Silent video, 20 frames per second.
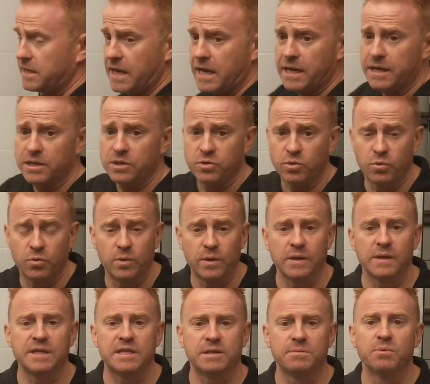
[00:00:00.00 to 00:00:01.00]
down into a
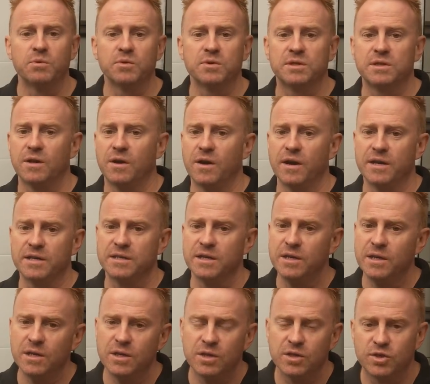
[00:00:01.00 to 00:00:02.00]
really small size,
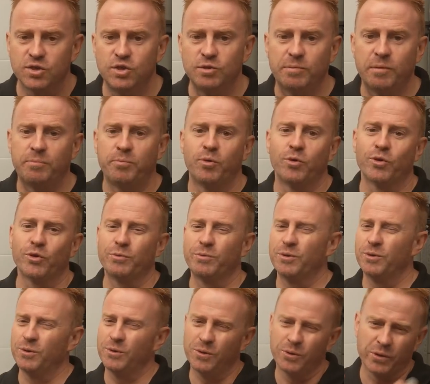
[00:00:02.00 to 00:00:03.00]
super
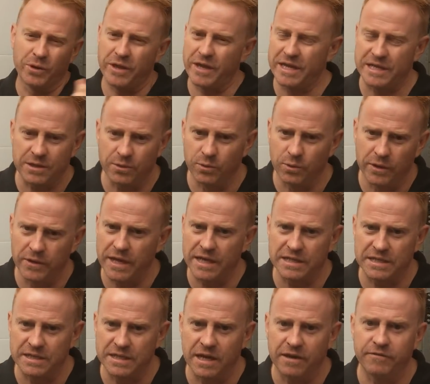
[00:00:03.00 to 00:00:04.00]
portable, all of
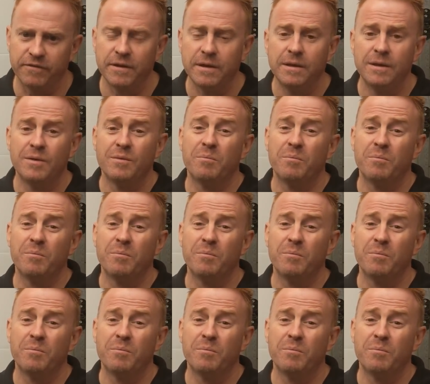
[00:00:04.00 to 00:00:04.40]
that stuff.